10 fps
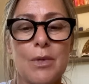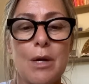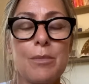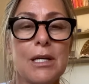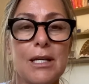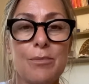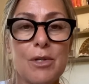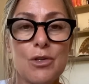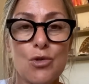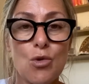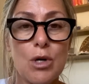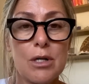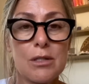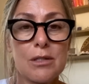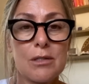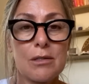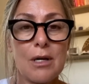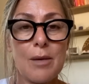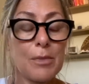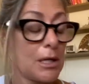I'm going to keep this short.
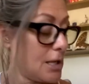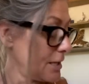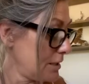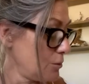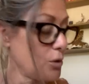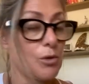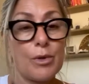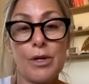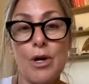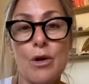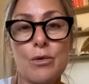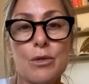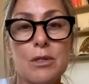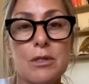I'm going to likely work with notes.